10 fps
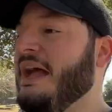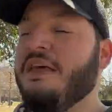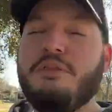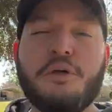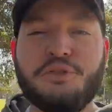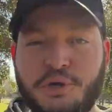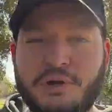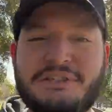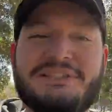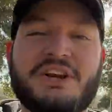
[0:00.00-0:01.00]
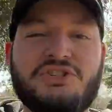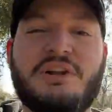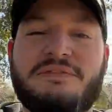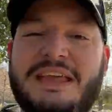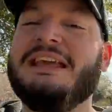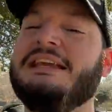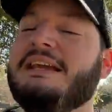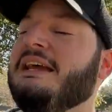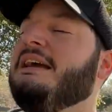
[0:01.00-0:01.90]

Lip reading: then the third section of Katy